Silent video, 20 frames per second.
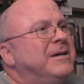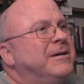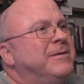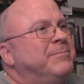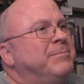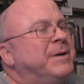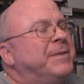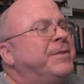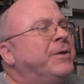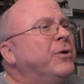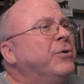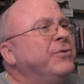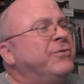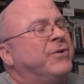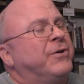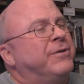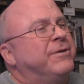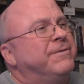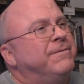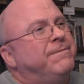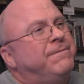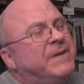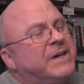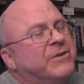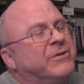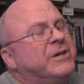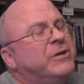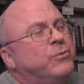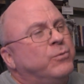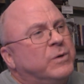But those are the
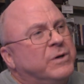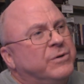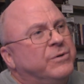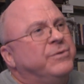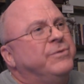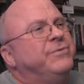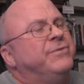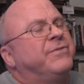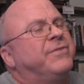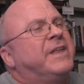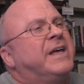very wounds